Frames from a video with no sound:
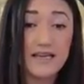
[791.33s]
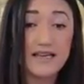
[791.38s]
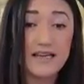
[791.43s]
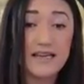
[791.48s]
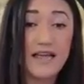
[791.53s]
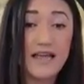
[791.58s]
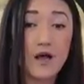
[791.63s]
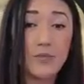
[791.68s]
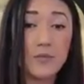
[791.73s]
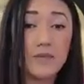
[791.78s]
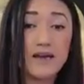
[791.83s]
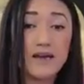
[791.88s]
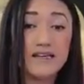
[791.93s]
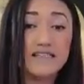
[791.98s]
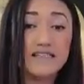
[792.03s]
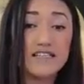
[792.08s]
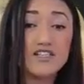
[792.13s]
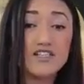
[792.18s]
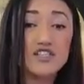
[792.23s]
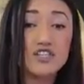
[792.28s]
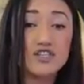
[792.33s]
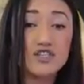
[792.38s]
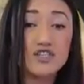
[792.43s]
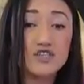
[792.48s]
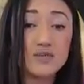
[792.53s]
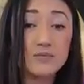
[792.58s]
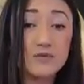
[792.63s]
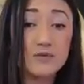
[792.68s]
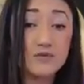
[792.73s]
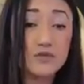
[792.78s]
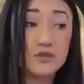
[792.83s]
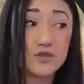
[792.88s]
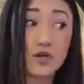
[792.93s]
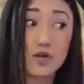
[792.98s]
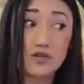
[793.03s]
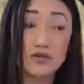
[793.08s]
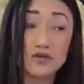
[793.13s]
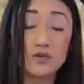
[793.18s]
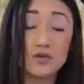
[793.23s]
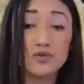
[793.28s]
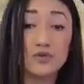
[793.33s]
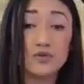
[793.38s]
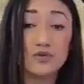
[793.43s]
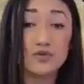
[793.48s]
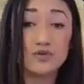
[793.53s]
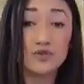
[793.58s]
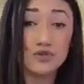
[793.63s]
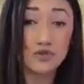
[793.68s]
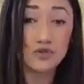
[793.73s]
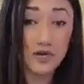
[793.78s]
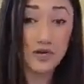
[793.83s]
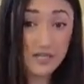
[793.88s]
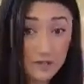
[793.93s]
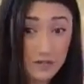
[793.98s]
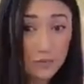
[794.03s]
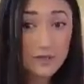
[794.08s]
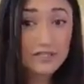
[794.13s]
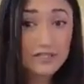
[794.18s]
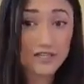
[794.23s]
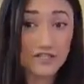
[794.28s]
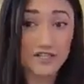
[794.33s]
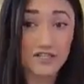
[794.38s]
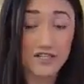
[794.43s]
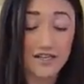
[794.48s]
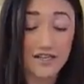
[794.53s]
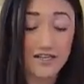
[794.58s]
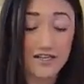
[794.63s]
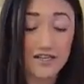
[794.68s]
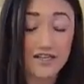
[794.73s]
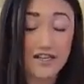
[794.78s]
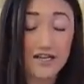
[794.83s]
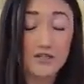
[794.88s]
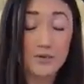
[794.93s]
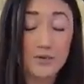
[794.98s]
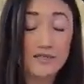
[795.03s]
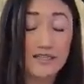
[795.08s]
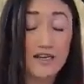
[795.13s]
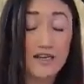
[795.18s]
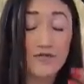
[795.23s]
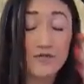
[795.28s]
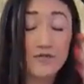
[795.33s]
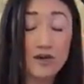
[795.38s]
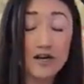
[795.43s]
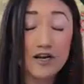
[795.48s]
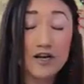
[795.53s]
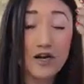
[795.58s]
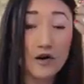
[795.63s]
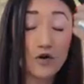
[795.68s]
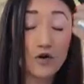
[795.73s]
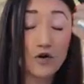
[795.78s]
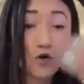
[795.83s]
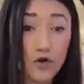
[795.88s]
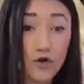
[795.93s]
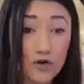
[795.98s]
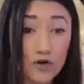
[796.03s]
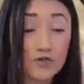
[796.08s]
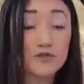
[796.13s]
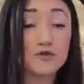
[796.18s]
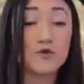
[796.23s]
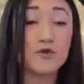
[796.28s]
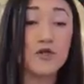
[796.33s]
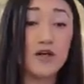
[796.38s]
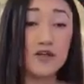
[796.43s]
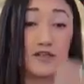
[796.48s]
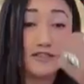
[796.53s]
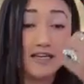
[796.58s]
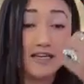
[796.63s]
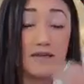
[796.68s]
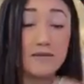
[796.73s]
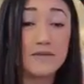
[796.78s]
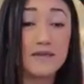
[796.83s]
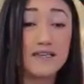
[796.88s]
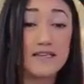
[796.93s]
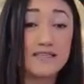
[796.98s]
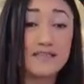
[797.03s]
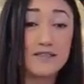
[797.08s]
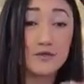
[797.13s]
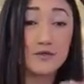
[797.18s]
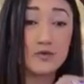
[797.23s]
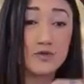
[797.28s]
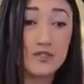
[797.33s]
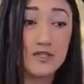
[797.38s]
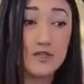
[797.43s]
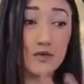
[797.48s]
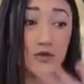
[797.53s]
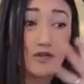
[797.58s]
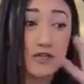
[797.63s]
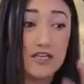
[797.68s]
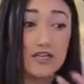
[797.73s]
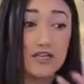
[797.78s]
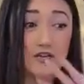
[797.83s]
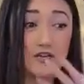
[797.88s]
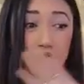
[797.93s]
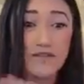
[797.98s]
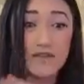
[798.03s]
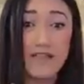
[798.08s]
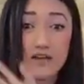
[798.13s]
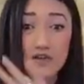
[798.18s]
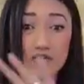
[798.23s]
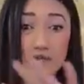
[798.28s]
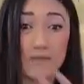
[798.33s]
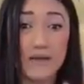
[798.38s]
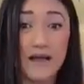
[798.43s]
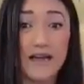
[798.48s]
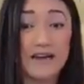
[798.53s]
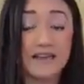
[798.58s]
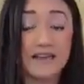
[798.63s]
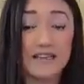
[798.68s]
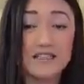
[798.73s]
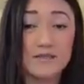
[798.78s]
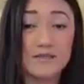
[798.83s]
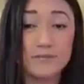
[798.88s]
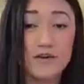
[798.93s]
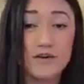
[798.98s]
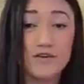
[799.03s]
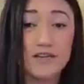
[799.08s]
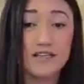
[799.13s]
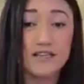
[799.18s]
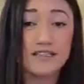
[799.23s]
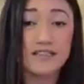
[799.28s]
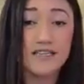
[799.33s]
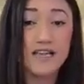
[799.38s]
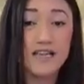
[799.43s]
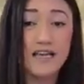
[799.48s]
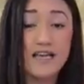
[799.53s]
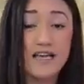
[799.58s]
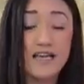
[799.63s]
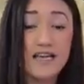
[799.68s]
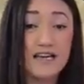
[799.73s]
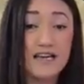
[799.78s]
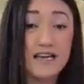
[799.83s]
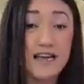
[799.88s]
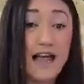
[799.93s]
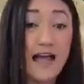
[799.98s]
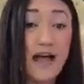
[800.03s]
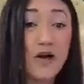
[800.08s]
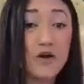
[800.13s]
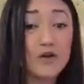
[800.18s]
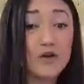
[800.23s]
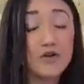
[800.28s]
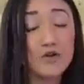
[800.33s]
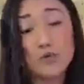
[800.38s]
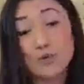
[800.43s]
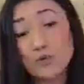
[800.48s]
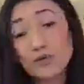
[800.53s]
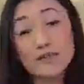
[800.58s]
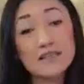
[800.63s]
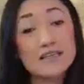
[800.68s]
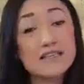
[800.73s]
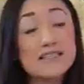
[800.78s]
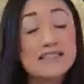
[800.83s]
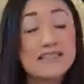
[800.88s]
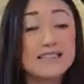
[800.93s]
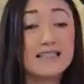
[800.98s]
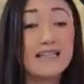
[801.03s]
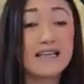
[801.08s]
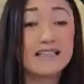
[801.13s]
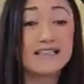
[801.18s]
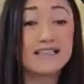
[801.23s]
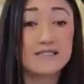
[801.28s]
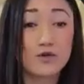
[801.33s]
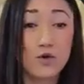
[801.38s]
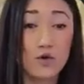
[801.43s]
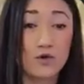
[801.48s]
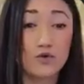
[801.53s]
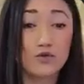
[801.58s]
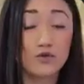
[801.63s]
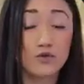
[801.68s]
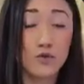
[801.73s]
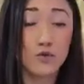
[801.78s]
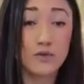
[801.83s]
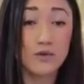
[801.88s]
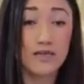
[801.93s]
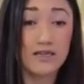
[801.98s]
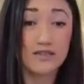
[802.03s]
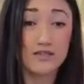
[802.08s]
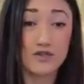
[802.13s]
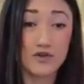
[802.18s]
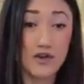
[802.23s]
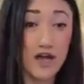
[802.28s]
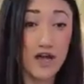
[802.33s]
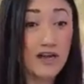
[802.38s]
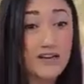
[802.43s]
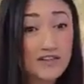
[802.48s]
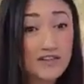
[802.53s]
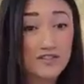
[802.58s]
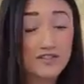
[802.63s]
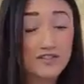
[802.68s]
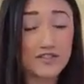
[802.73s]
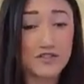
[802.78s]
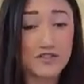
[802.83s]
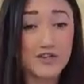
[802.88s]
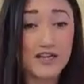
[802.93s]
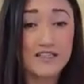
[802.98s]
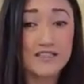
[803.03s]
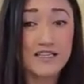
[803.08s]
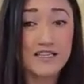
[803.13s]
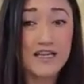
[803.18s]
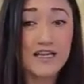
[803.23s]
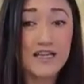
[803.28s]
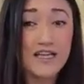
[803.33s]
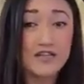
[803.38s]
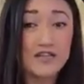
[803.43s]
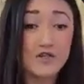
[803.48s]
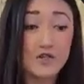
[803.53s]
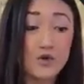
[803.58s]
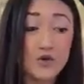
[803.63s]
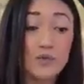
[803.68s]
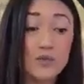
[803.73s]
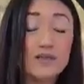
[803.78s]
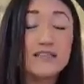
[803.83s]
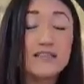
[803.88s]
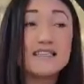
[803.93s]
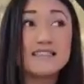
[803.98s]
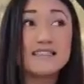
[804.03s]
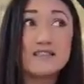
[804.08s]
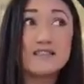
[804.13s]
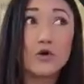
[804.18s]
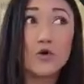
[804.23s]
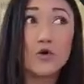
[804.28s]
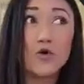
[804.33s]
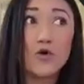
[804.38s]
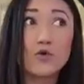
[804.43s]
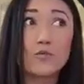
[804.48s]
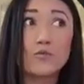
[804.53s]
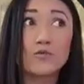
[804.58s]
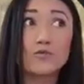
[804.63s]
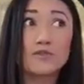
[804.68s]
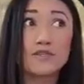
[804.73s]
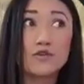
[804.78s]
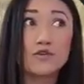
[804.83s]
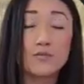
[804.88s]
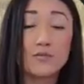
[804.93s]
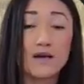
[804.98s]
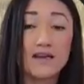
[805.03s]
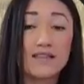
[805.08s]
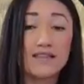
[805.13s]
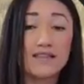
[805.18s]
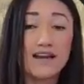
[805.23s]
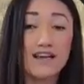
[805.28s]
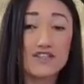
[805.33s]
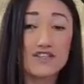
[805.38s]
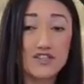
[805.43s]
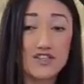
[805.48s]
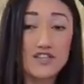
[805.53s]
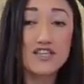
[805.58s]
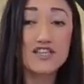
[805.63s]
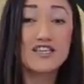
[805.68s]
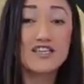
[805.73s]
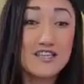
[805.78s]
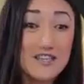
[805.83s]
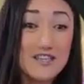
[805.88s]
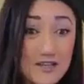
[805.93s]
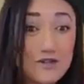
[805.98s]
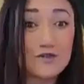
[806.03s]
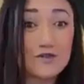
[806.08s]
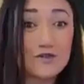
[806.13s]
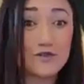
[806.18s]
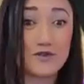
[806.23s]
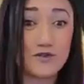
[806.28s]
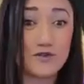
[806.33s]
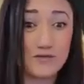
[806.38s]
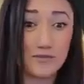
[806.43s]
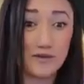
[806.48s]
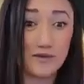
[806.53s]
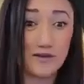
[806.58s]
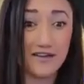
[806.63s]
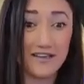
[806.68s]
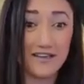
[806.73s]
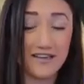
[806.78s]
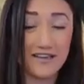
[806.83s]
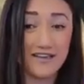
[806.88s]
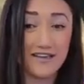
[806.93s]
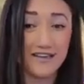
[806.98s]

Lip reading: Now, meditation contributes also to stress reduction. So instead of running on cortisol all day because you still think you're in that traumatic experience, now you release less cortisol because you're not under stress. So you're releasing the hormones in your body that actually heal your body.